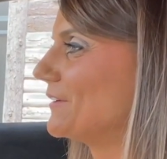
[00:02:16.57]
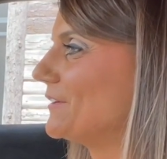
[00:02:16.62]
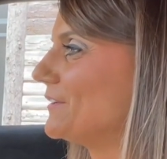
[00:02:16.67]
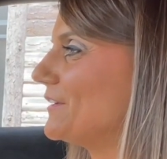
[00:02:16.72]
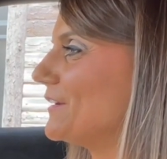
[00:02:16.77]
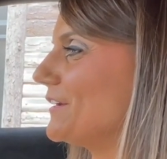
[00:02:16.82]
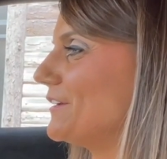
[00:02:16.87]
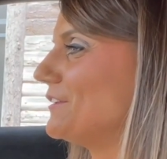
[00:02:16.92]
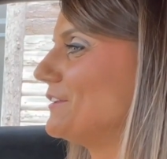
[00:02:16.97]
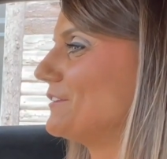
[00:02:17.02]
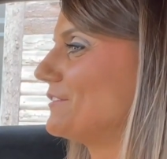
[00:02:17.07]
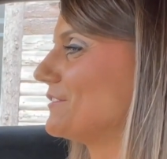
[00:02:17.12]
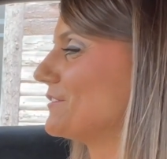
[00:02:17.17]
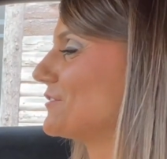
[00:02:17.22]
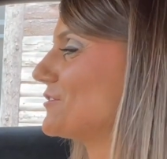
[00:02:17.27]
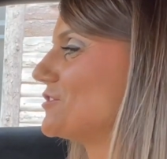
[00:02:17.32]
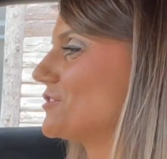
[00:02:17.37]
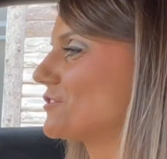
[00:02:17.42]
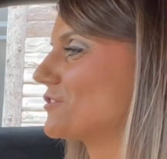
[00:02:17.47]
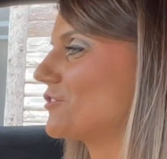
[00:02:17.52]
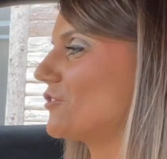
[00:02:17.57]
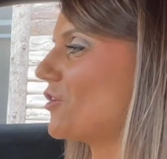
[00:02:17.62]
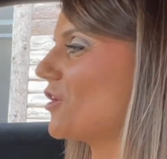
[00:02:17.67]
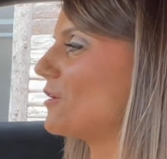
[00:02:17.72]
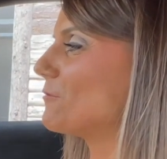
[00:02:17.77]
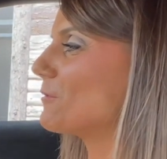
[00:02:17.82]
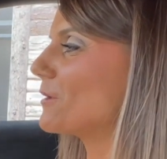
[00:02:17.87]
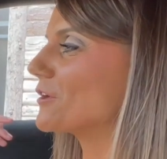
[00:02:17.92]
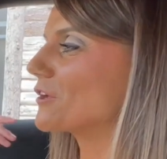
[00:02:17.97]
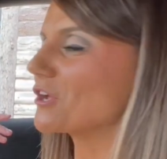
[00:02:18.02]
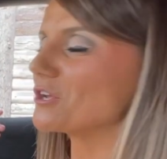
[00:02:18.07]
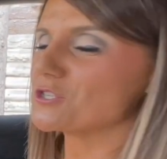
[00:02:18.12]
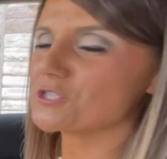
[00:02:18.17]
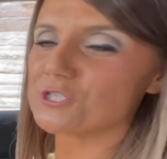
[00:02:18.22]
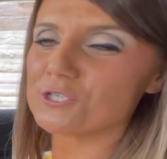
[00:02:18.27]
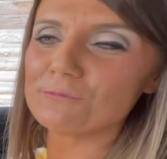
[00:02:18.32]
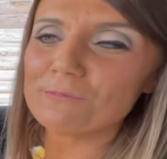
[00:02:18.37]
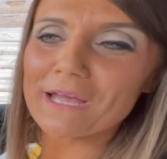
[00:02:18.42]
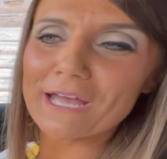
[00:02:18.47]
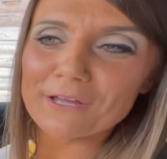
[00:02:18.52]
Yeah, it's just got, I won't go
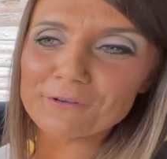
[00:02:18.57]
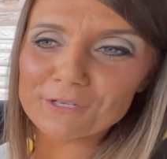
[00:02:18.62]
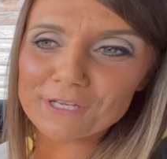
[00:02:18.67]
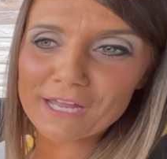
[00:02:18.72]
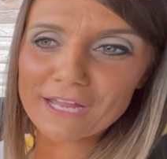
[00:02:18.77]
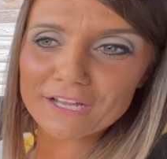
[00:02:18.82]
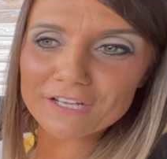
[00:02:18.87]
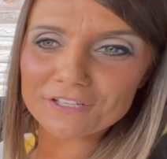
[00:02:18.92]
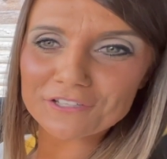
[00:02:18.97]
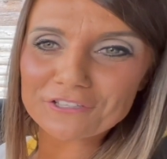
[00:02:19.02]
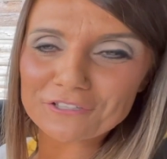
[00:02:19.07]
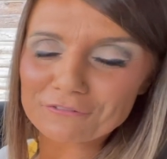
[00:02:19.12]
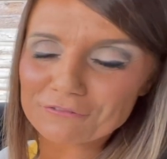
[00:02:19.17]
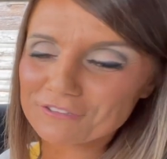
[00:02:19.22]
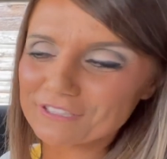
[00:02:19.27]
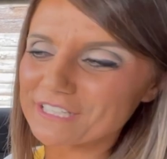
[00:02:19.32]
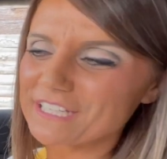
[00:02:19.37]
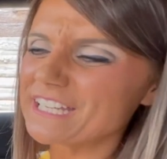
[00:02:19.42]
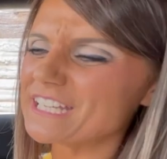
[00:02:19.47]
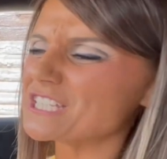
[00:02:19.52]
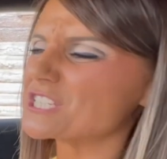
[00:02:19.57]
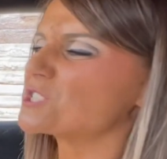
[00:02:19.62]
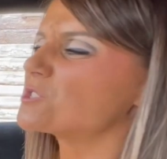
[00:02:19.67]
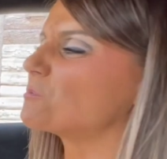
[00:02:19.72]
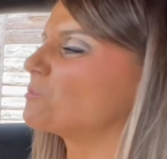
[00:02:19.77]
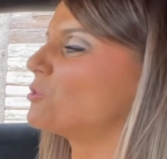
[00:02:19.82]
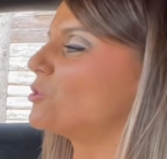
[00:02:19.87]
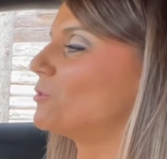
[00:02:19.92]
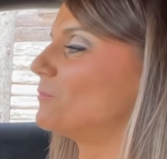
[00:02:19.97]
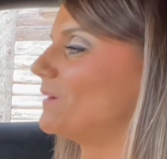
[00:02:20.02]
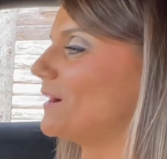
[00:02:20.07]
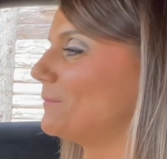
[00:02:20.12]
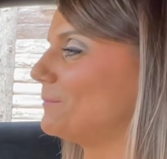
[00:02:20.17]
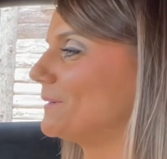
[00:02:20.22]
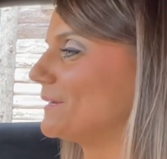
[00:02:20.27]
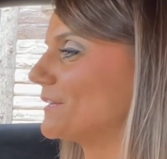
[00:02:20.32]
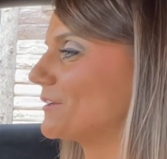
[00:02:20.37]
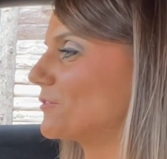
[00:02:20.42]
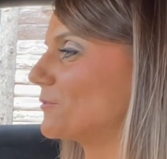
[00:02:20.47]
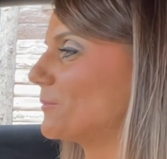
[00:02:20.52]
too mad yet because obviously it needs to warm
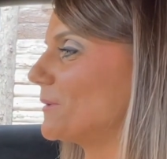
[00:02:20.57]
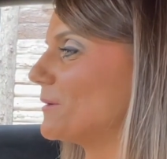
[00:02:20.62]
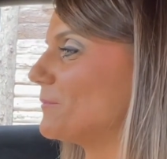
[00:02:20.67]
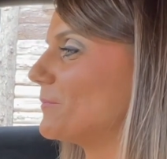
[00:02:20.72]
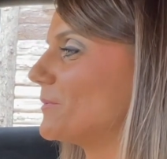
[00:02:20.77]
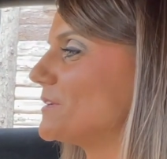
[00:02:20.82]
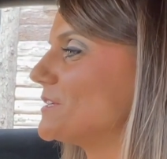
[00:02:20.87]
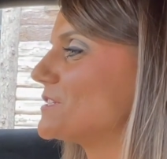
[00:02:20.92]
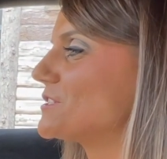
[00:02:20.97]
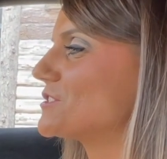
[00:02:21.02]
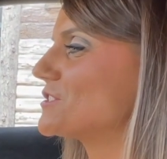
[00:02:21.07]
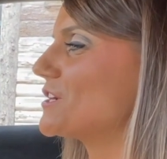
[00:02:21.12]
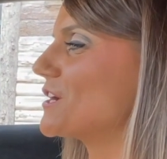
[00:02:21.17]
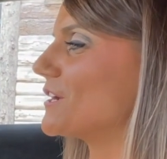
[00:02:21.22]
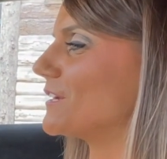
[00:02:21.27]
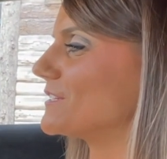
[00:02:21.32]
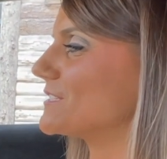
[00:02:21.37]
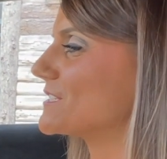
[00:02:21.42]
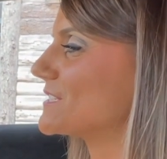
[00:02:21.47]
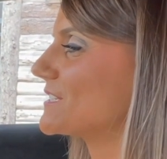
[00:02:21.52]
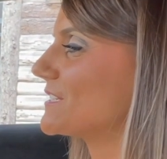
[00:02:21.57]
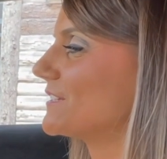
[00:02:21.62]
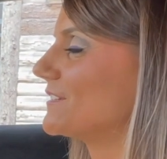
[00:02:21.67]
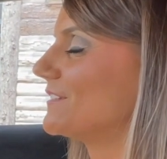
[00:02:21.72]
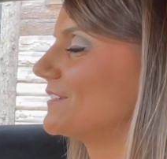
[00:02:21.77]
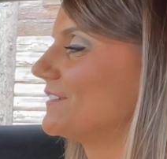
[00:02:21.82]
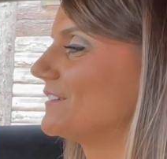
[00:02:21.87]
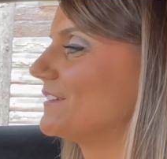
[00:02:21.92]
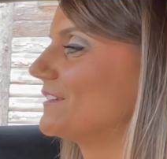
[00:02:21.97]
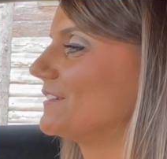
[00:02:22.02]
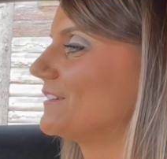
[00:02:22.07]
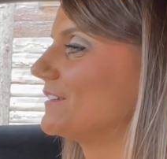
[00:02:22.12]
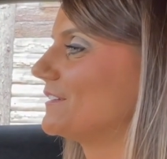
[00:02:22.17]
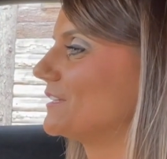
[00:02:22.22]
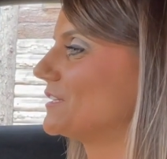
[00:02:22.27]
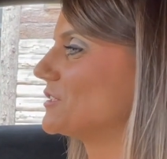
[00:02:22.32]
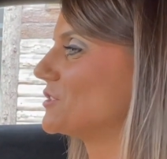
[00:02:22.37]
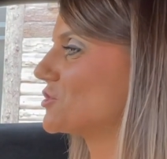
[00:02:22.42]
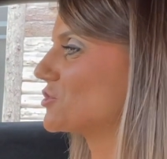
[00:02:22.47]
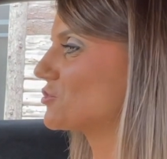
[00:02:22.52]
up a little bit, but it's just
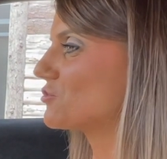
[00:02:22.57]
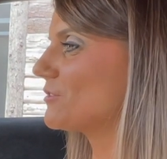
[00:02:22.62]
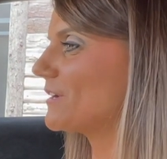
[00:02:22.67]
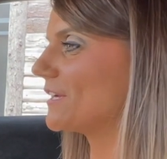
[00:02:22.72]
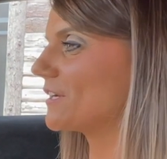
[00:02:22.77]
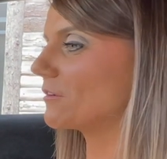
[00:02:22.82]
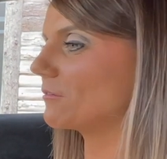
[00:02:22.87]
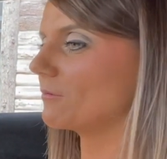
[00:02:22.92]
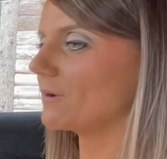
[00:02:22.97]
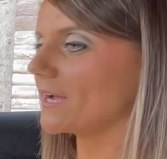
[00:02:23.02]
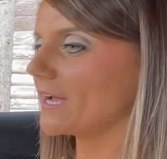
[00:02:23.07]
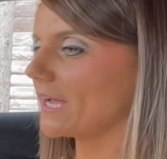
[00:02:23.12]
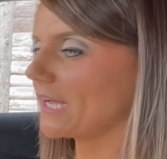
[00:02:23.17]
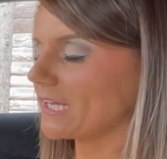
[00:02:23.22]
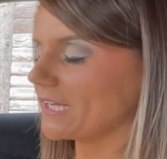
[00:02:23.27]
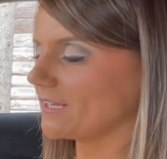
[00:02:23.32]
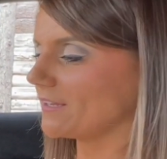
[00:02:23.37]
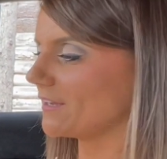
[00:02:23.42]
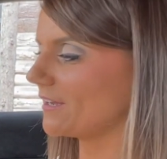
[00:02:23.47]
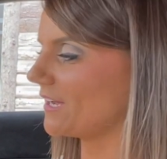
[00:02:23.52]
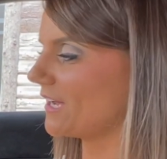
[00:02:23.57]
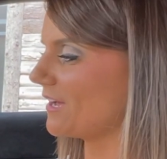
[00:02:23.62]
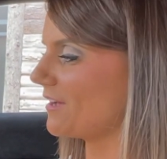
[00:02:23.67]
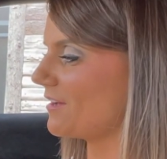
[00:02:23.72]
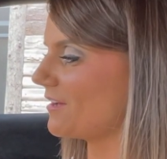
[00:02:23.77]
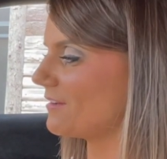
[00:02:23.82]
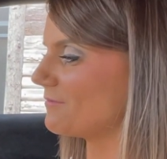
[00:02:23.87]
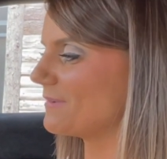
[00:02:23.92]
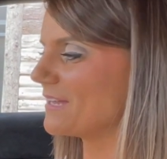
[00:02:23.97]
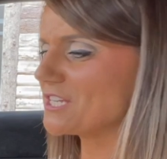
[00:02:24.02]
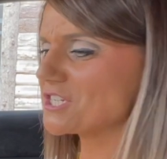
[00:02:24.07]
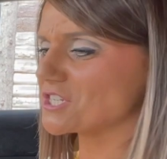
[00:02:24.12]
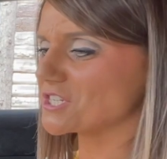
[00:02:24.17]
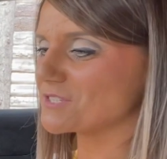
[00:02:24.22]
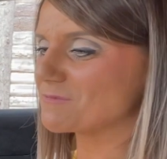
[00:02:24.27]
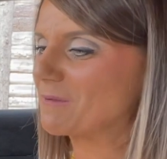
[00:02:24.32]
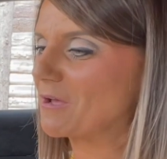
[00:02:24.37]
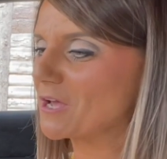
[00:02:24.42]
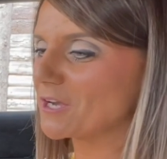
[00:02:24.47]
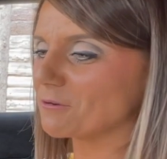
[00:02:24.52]
straight away makes you
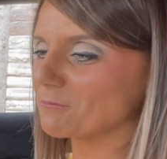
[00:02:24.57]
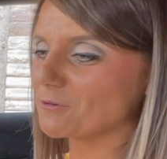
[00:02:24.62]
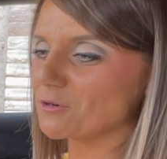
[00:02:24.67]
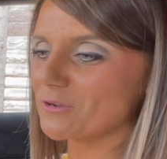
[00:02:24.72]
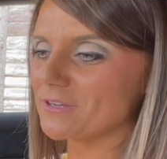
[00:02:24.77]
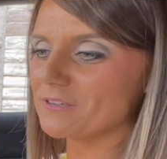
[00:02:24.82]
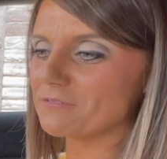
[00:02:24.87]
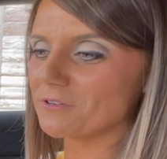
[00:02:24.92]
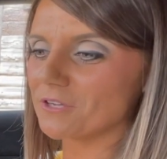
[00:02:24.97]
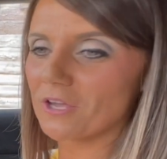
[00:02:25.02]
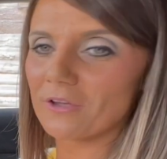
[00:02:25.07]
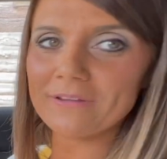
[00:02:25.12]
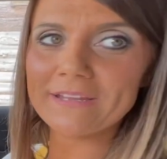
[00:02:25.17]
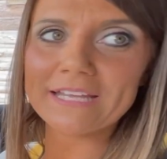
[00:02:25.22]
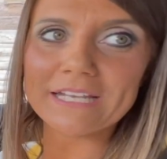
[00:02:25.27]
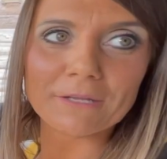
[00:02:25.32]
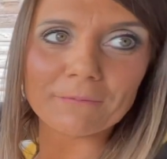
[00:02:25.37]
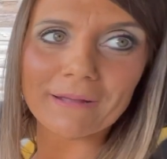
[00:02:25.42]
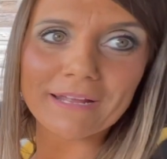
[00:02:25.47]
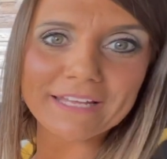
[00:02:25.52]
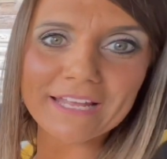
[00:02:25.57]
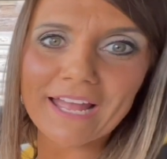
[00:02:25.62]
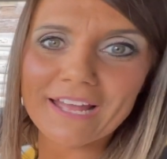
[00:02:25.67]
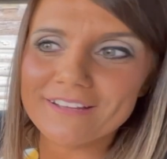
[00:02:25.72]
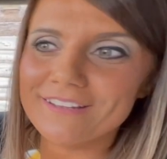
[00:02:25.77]
smile, and we're not even going anywhere yet.